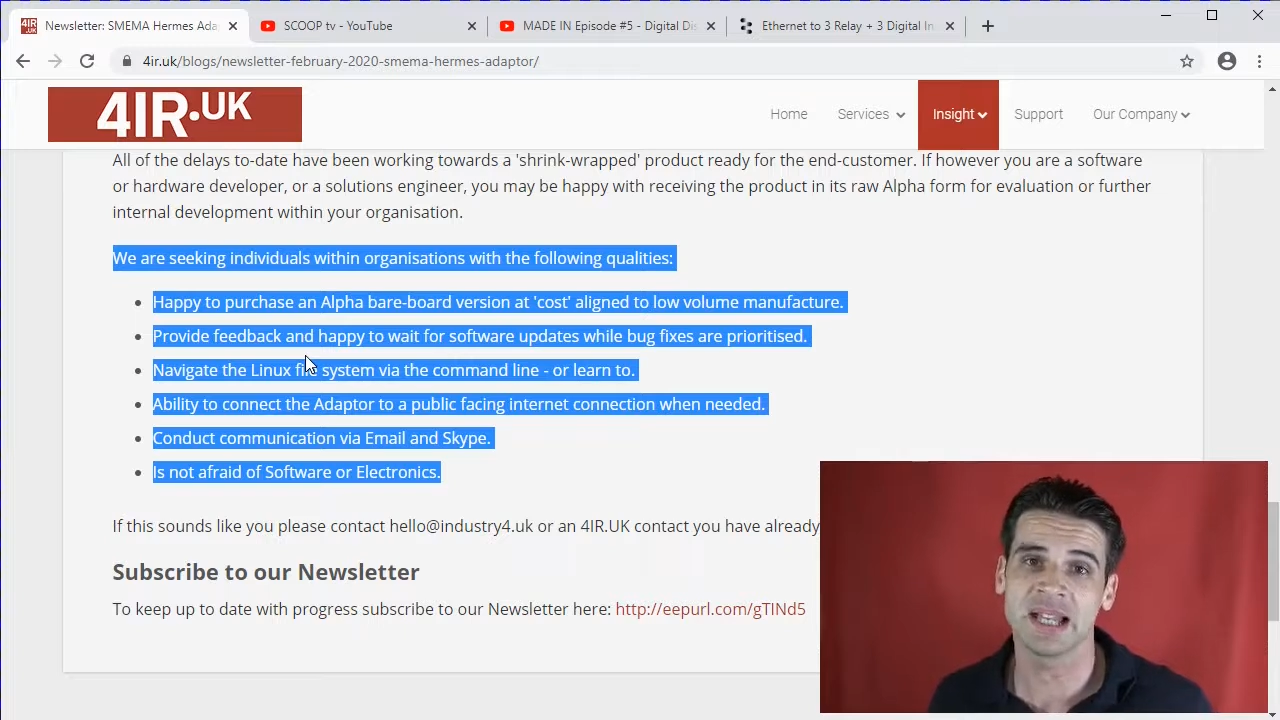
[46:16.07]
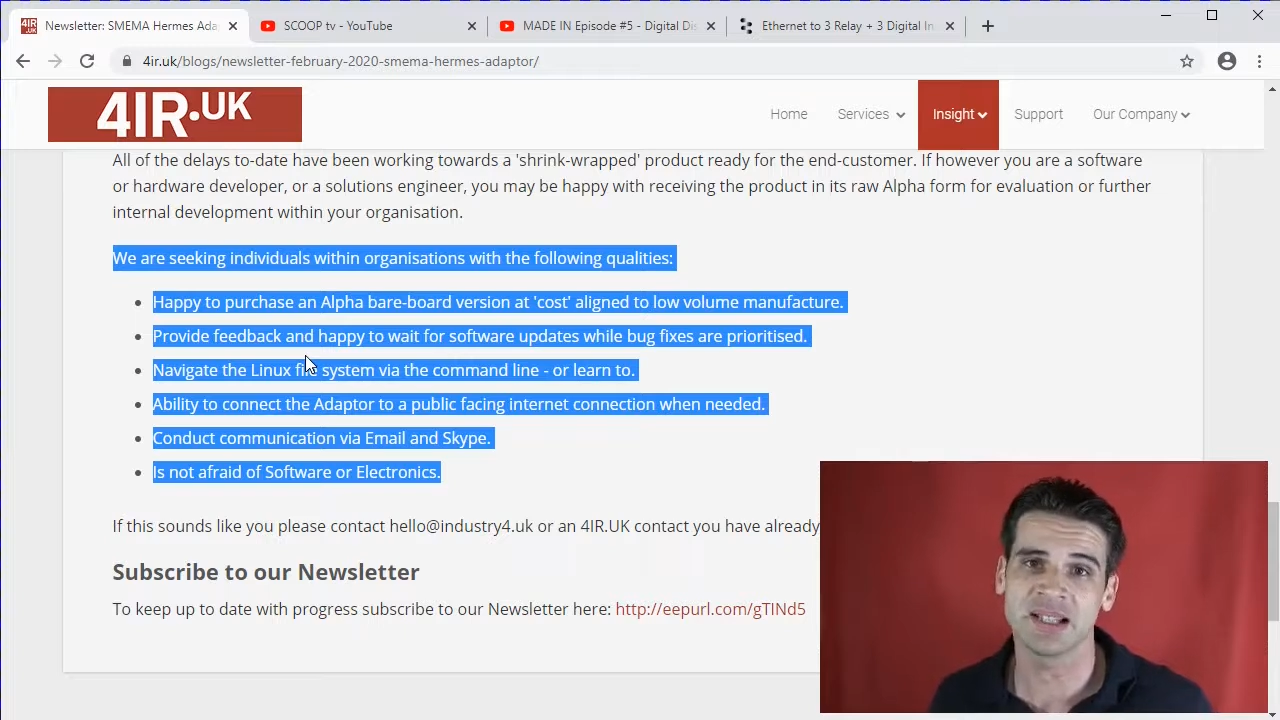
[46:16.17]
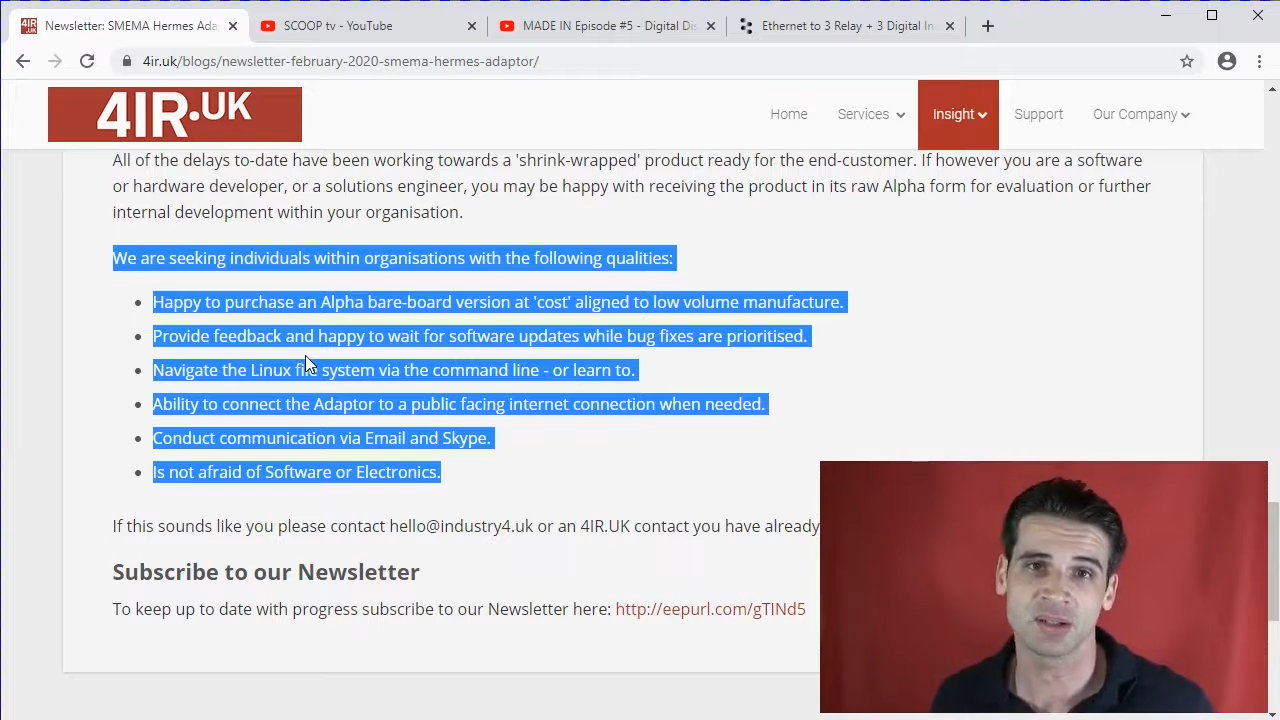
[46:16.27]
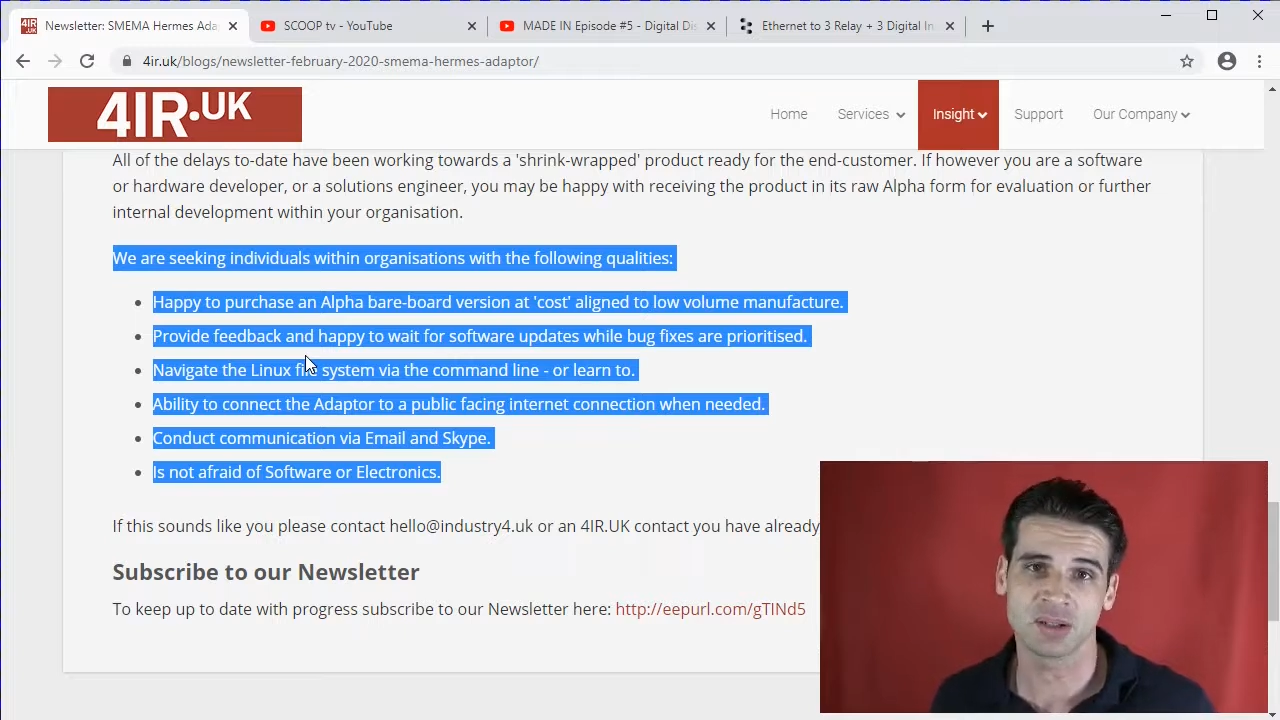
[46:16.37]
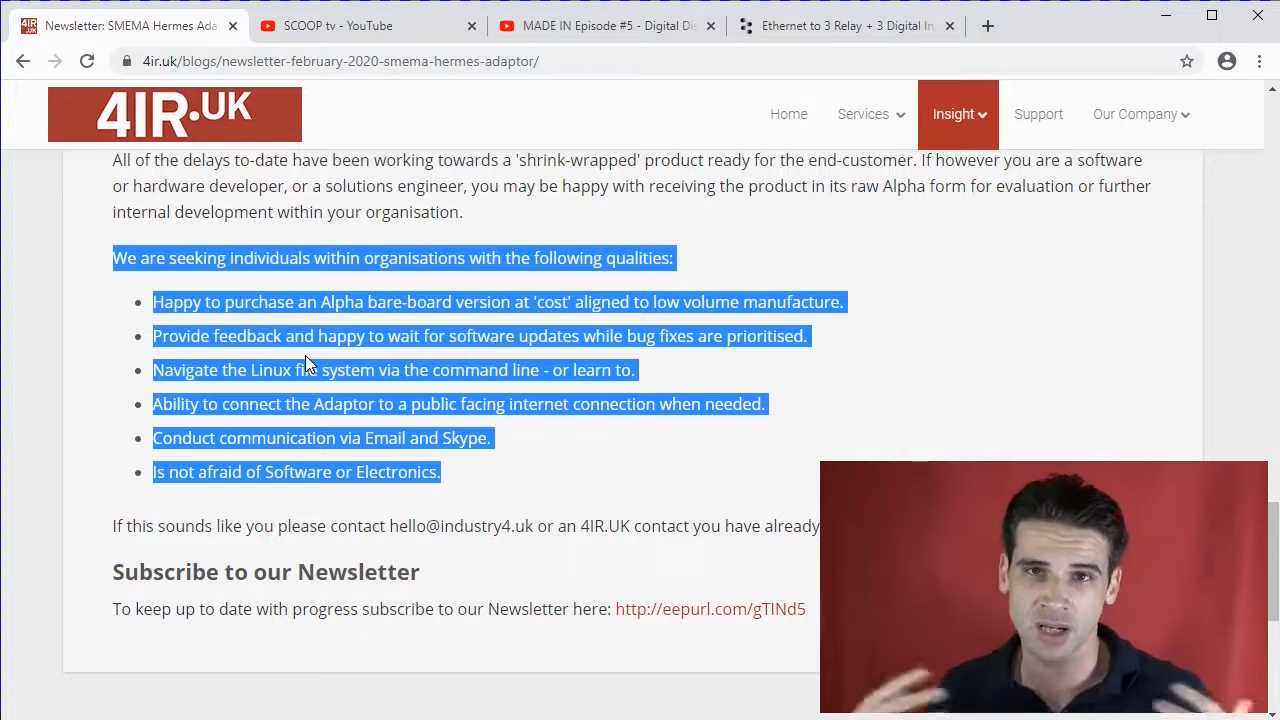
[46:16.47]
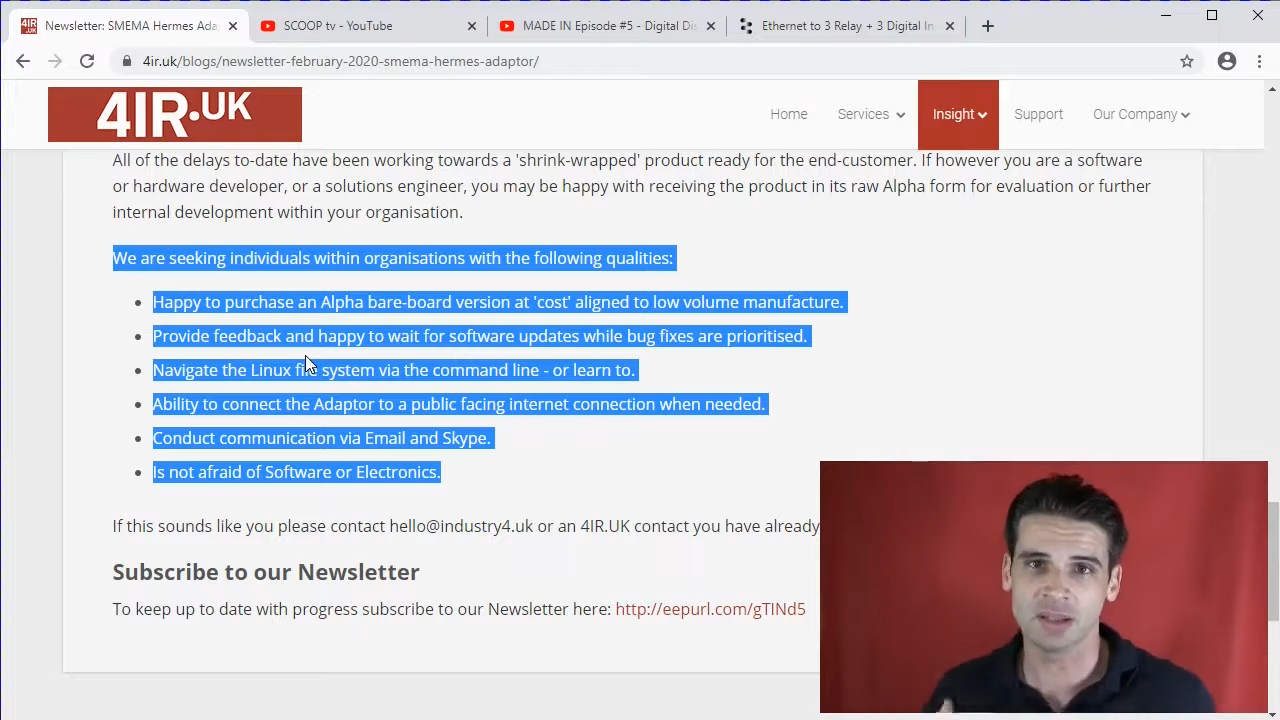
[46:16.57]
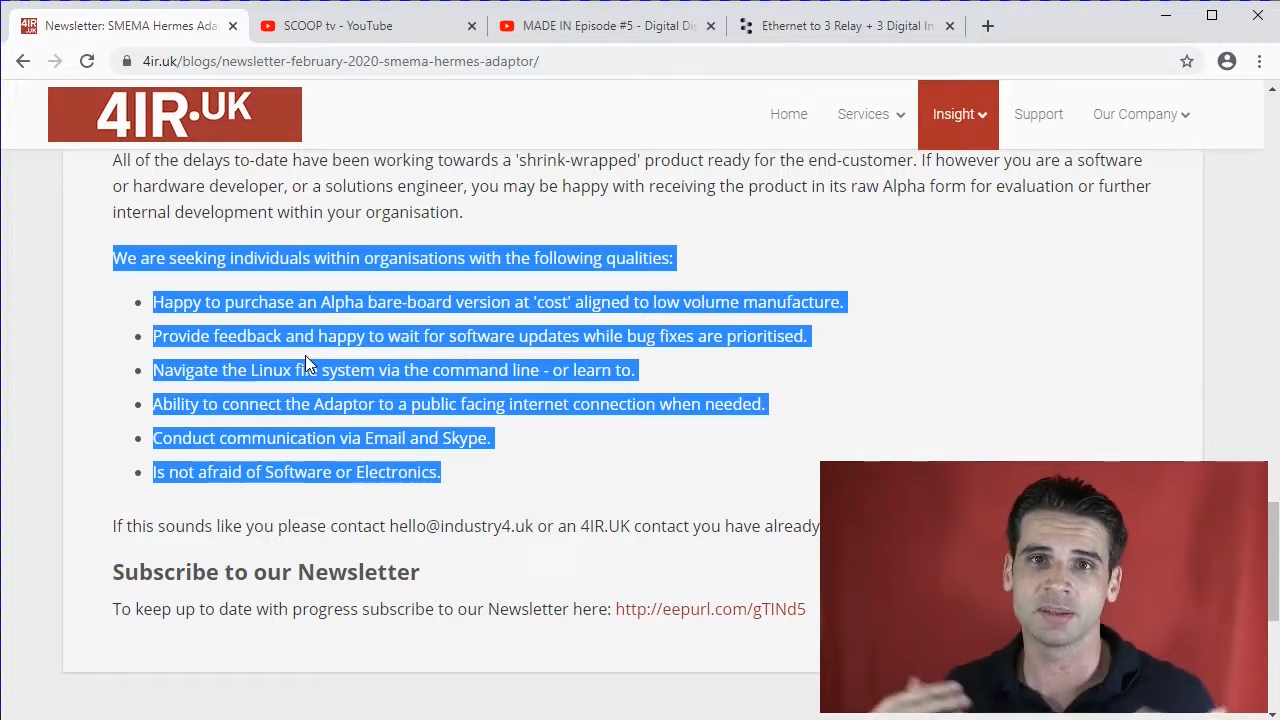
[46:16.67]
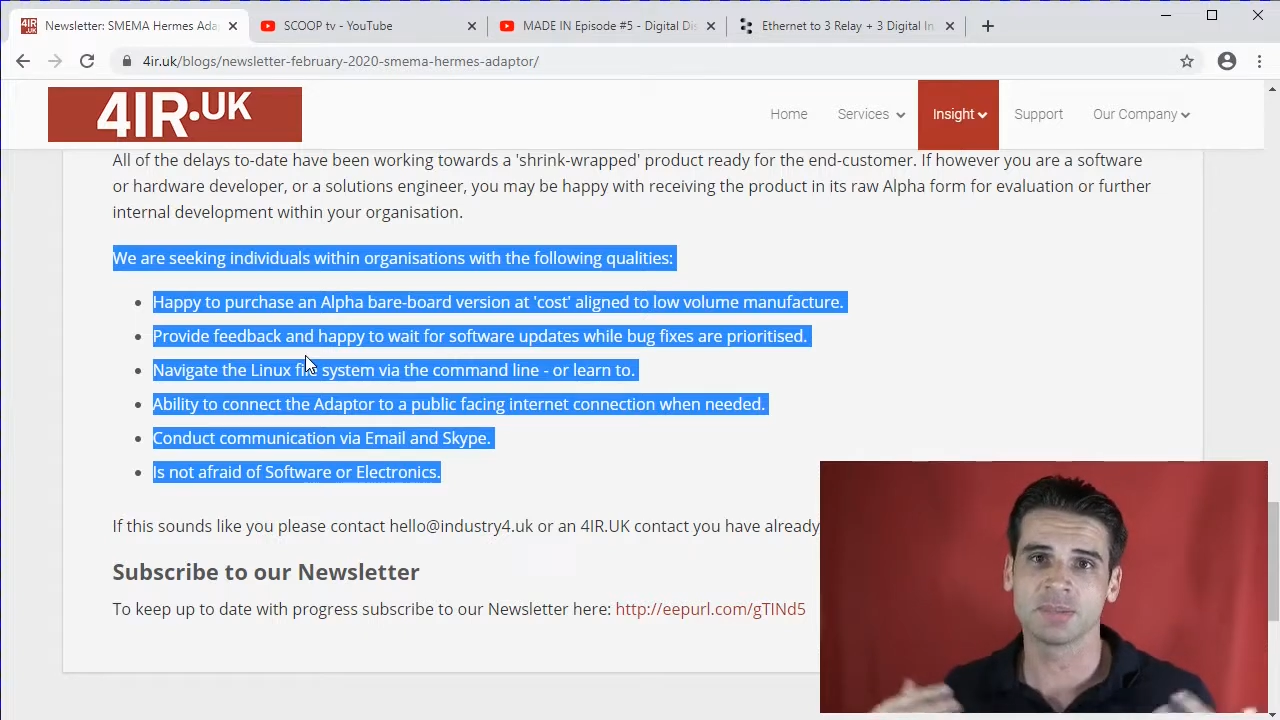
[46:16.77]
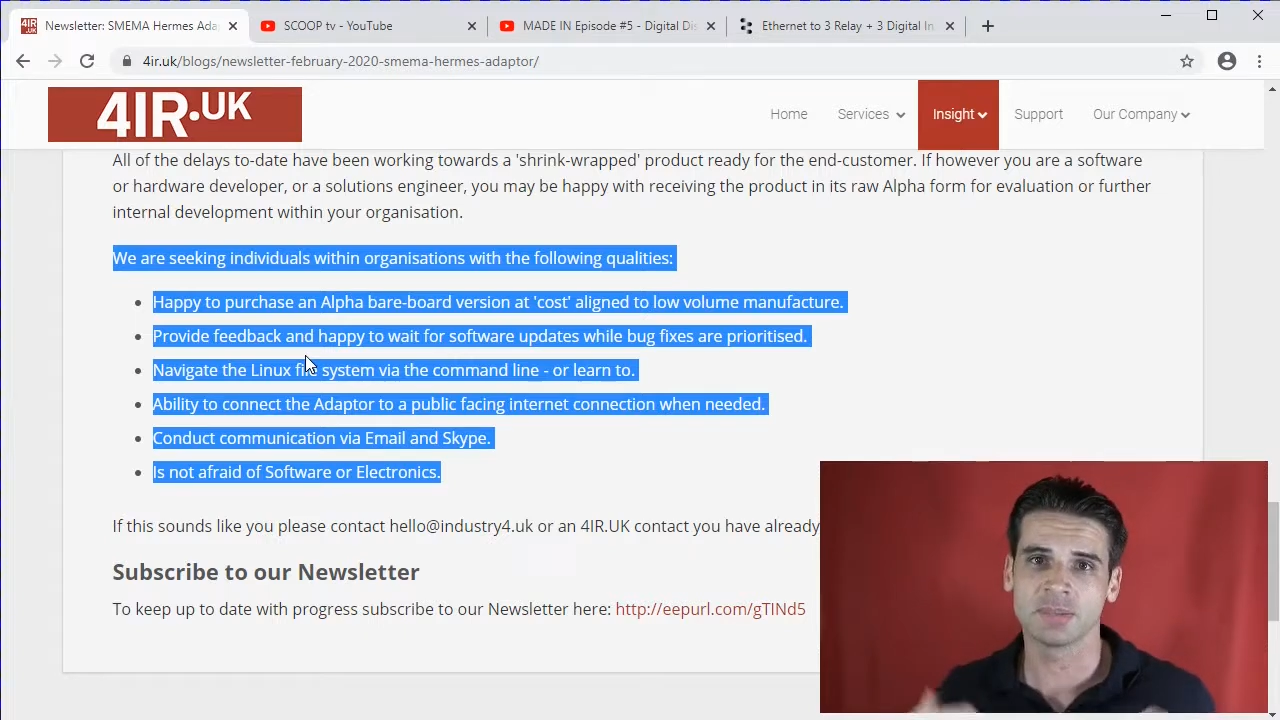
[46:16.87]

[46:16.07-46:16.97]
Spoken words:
so kind of